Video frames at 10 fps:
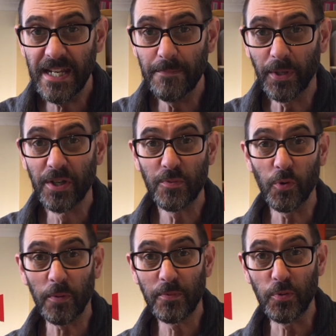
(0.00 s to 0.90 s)
because
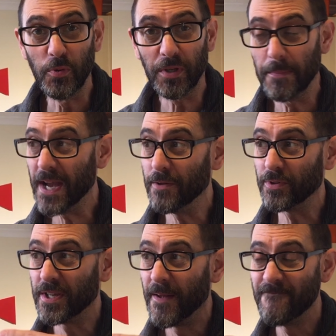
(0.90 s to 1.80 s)
what I'm talking
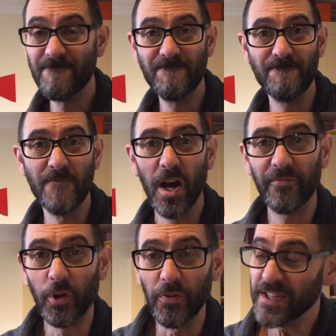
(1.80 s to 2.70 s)
about, mm,
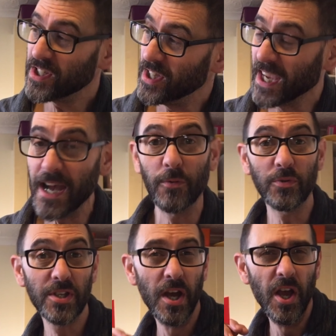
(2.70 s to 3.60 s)
I've got this thing
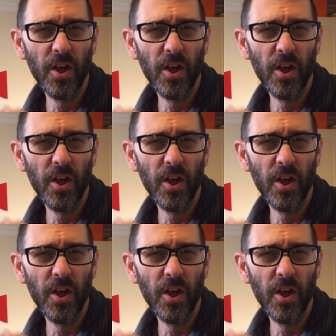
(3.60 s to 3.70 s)
out,